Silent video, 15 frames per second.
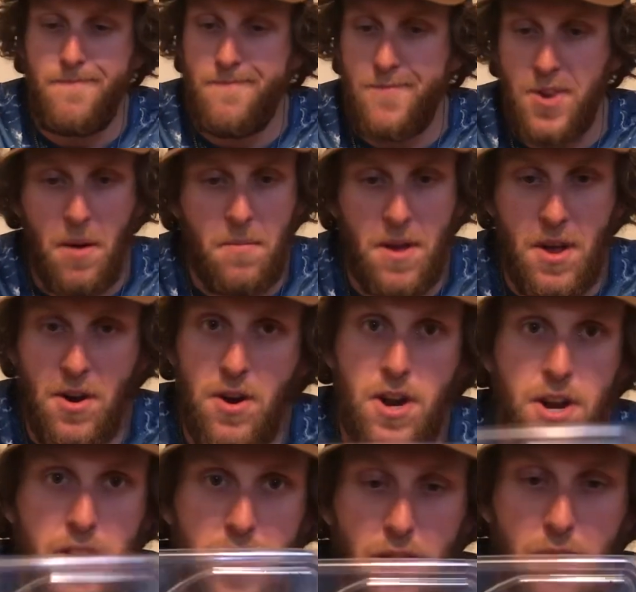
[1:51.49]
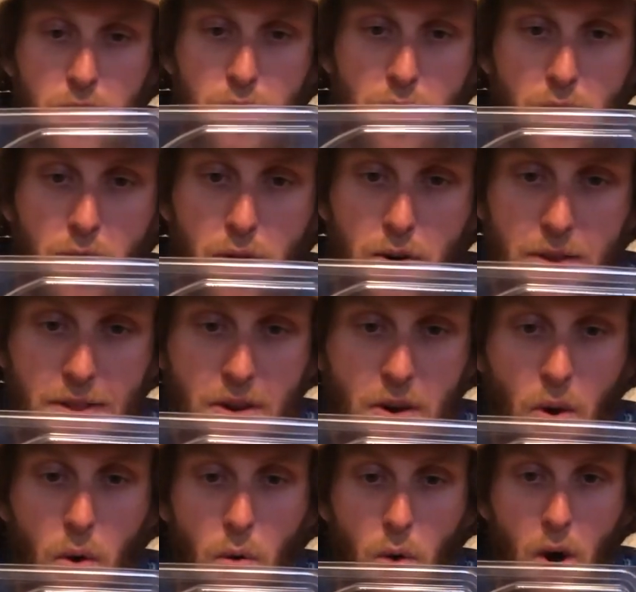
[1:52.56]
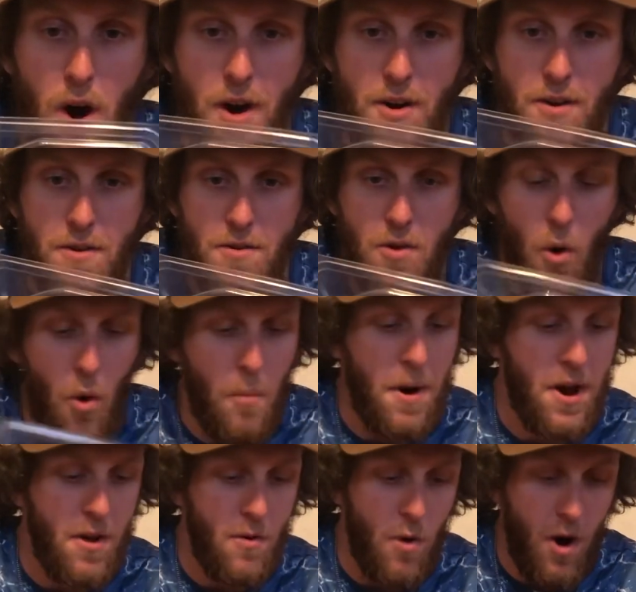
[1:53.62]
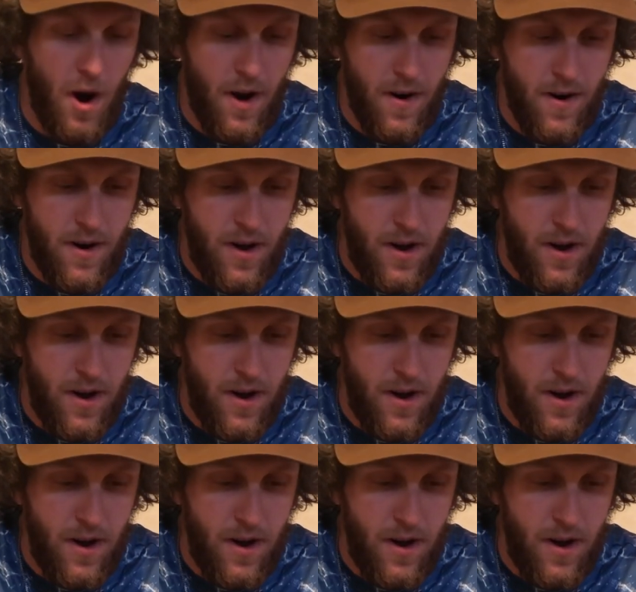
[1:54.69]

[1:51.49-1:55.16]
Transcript: Something that you're gonna slow roll in the cold water, cold muddy water.